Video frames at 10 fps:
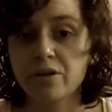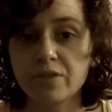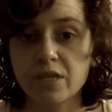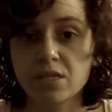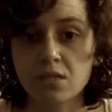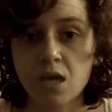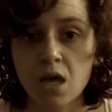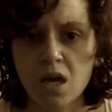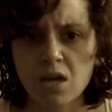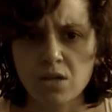getting rid of
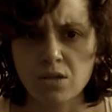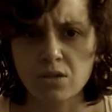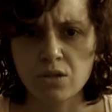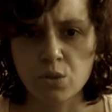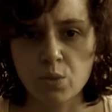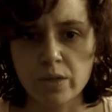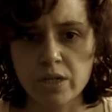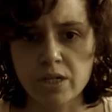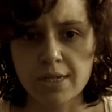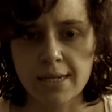these
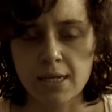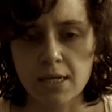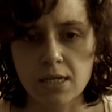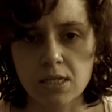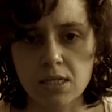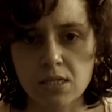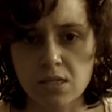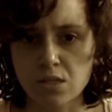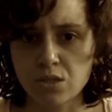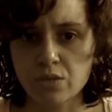new weird
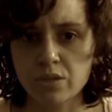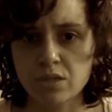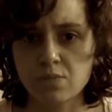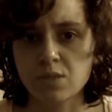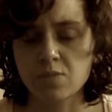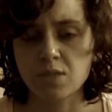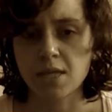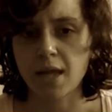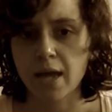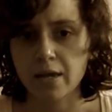sensory
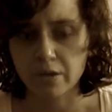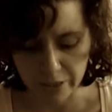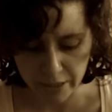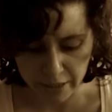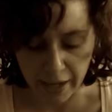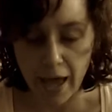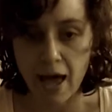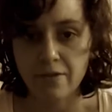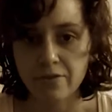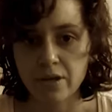symptoms that I
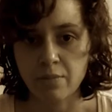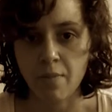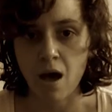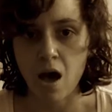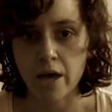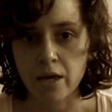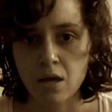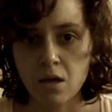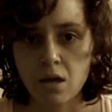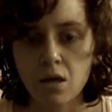currently have in
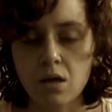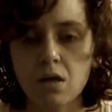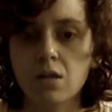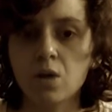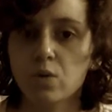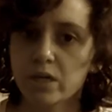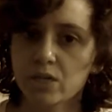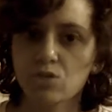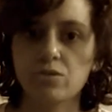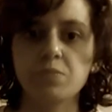my
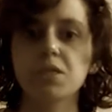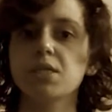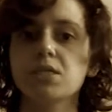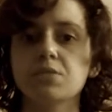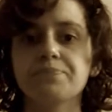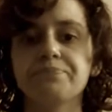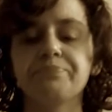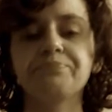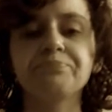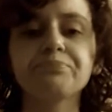lower
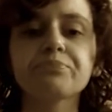extremities.